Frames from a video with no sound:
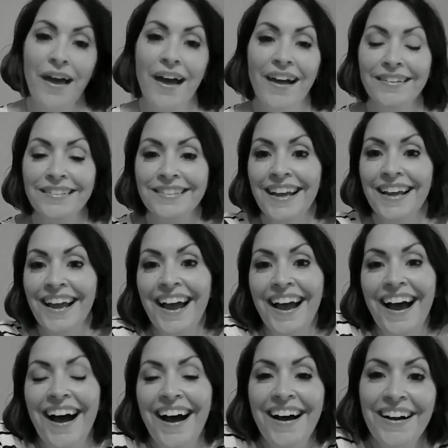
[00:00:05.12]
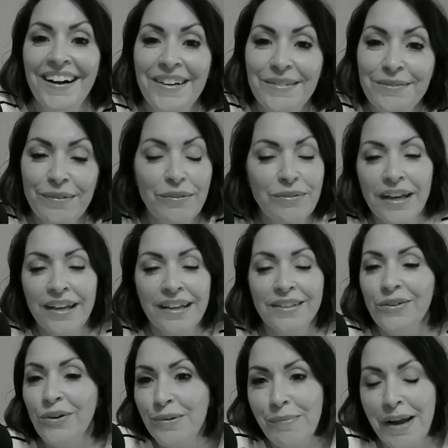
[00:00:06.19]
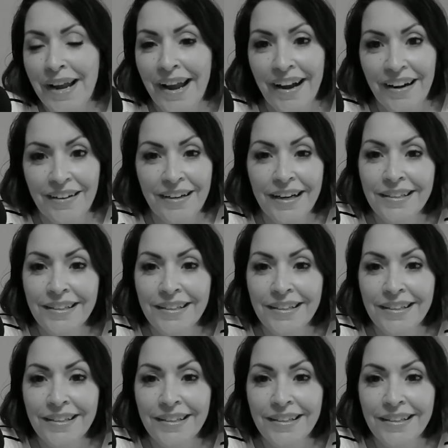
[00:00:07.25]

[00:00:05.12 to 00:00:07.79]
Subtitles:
that. Ignore my hair.